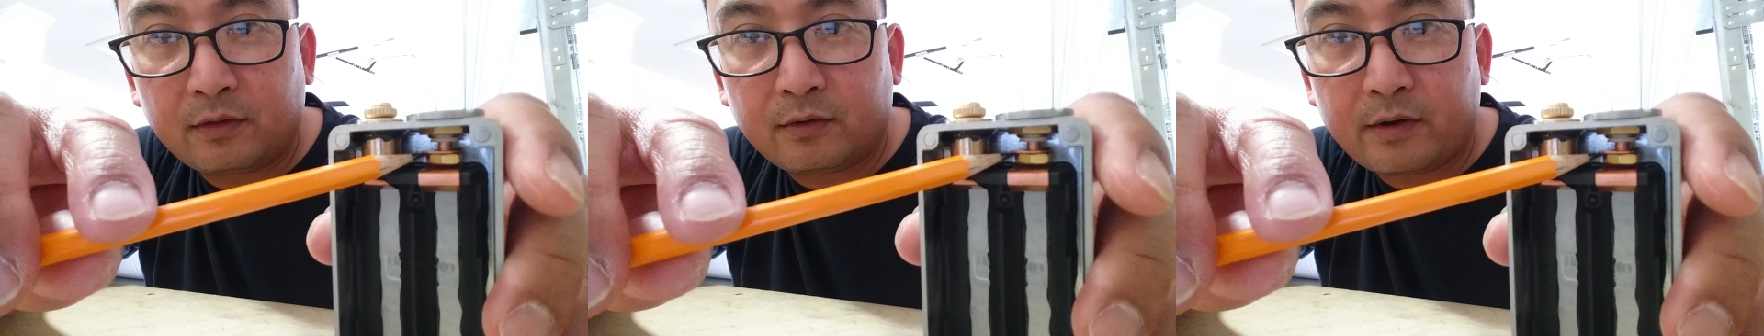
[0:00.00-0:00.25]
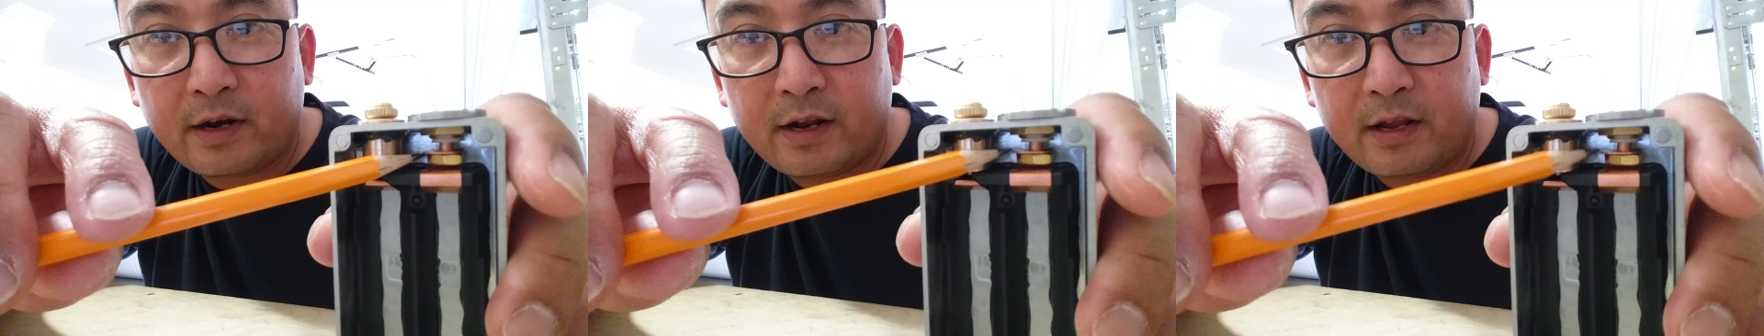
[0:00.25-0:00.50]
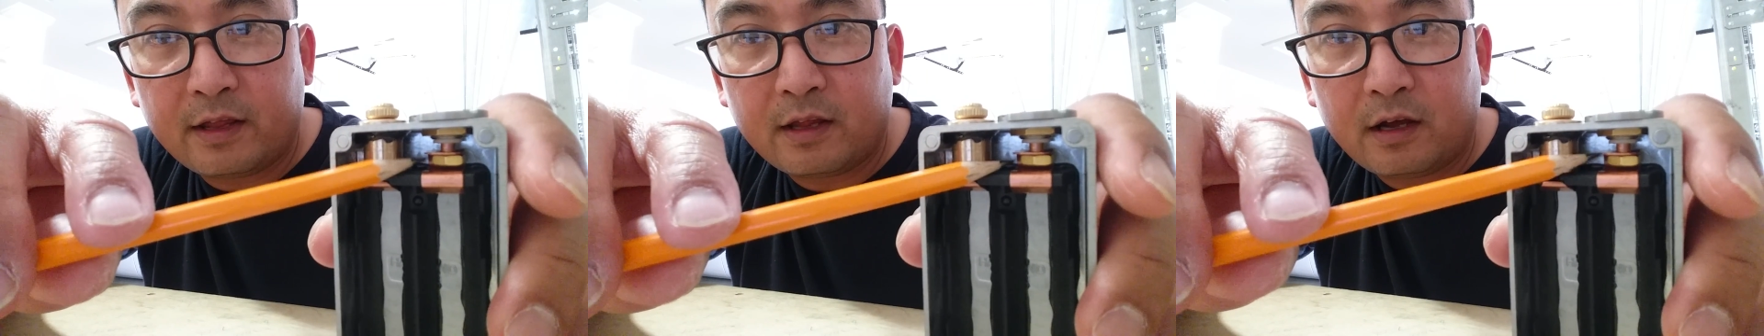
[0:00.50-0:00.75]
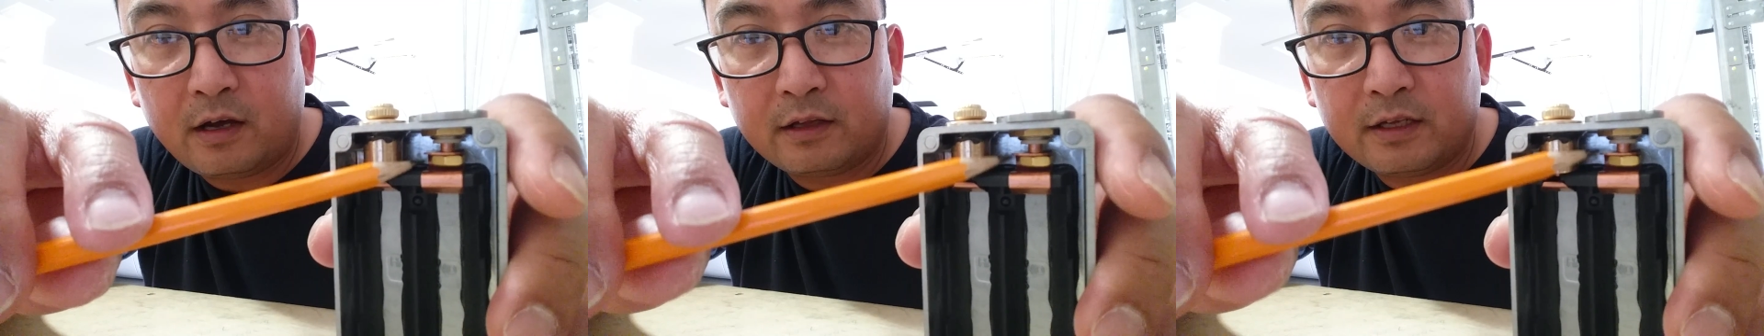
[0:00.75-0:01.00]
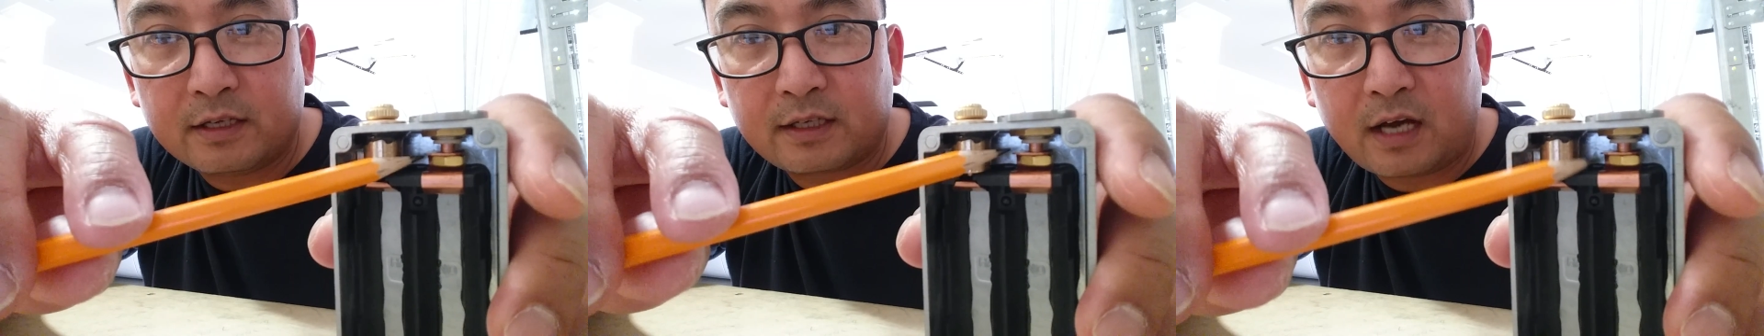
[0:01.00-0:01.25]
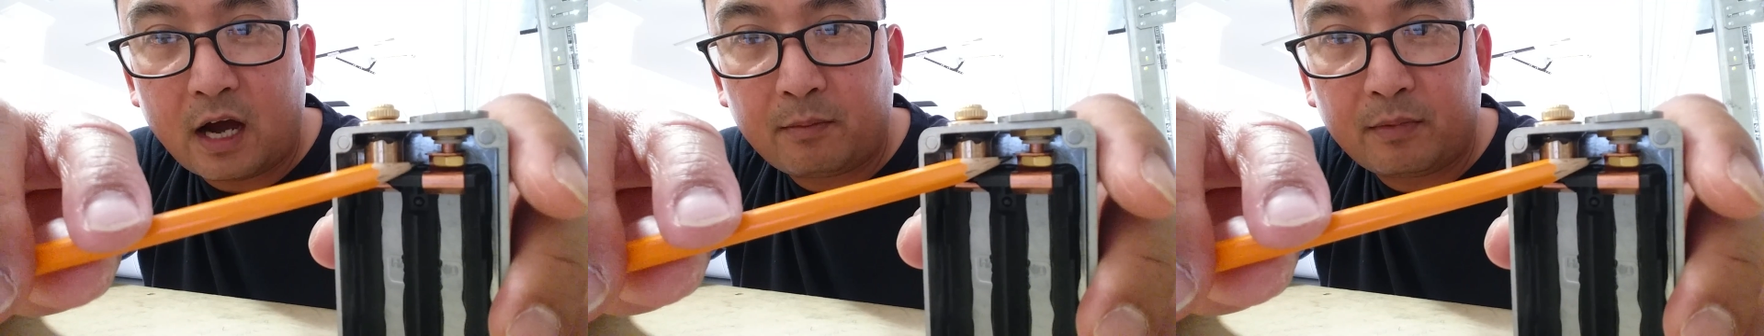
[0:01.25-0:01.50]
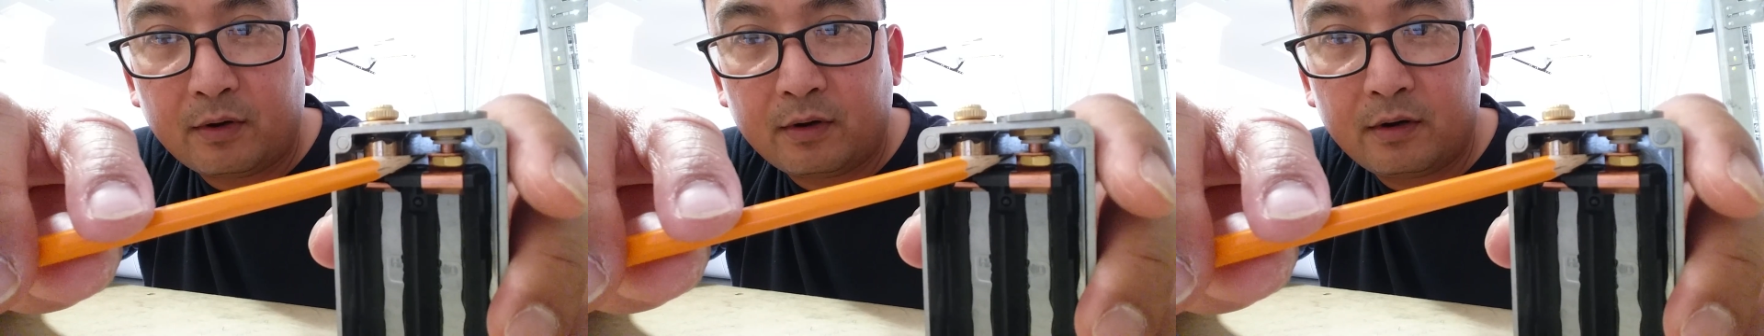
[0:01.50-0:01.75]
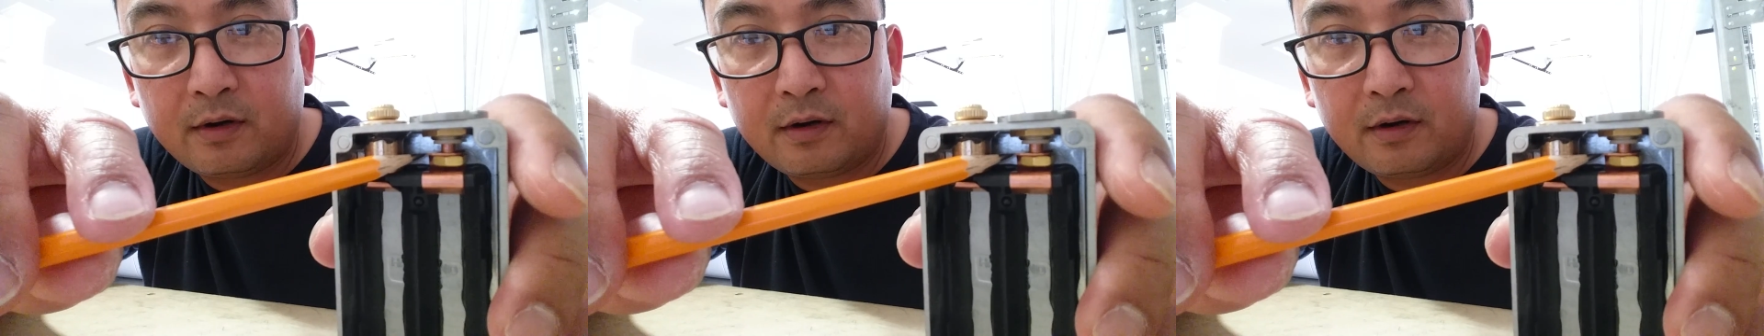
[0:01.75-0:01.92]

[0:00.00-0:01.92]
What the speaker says: threaded it on this copper